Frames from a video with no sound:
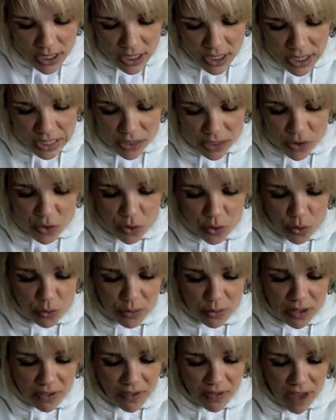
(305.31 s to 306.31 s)
in true
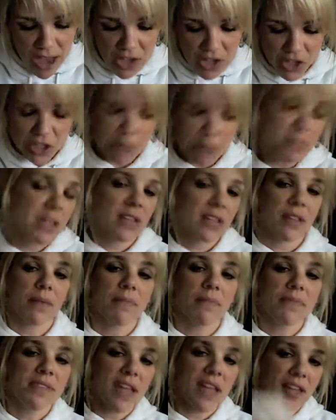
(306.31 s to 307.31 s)
me fashion, because
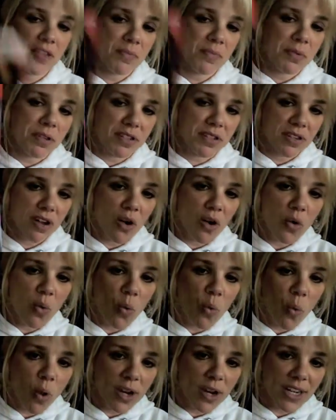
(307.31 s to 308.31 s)
I'm desperate to know
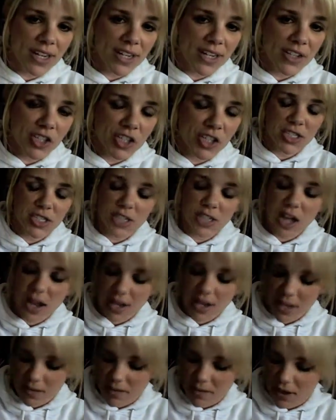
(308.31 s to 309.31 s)
what it is
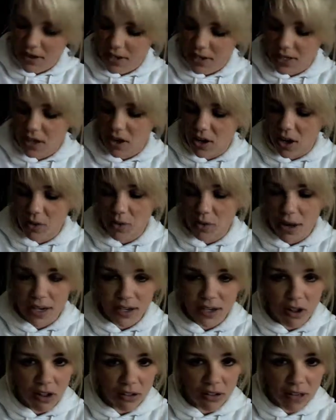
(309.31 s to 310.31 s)
talking about in here, I read
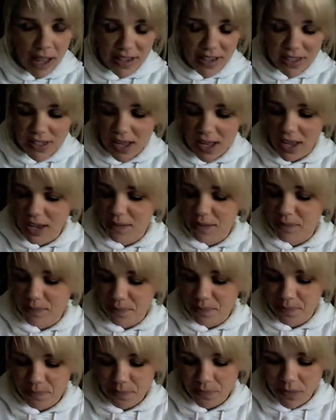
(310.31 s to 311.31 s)
it all last night.
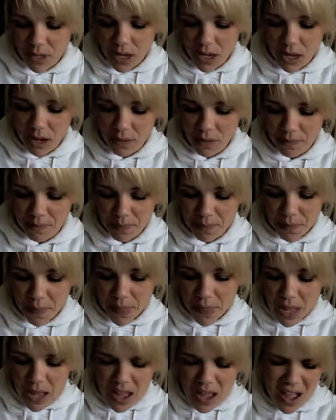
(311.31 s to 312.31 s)

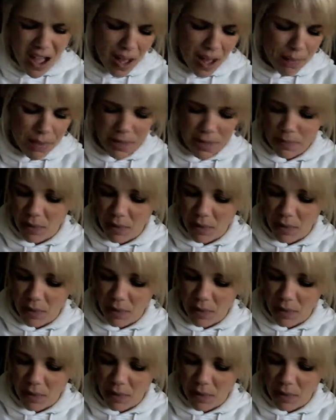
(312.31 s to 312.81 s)
a big